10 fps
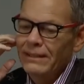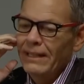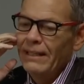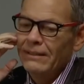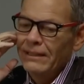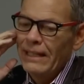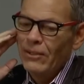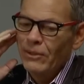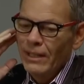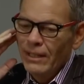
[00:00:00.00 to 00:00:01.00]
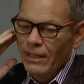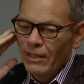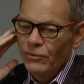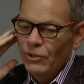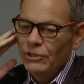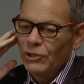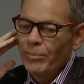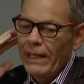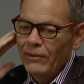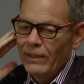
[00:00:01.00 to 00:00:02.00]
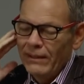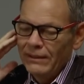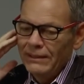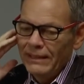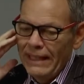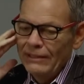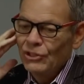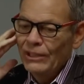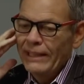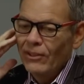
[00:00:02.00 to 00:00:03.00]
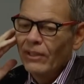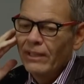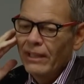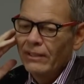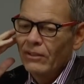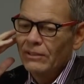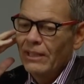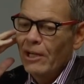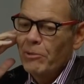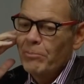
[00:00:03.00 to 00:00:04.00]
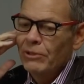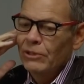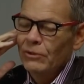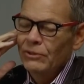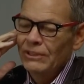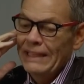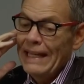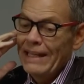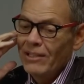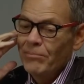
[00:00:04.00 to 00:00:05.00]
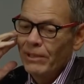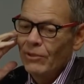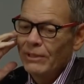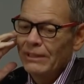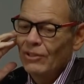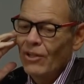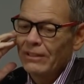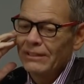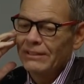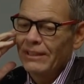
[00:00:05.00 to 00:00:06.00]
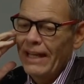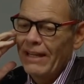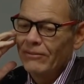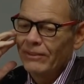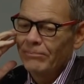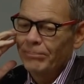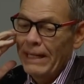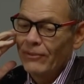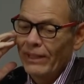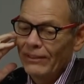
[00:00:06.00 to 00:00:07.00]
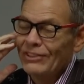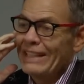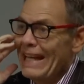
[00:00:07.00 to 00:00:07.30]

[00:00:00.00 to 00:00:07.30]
that. Now, of course, your background is in engineering. I notice a lot of people who stay in Bitcoin the longest have backgrounds in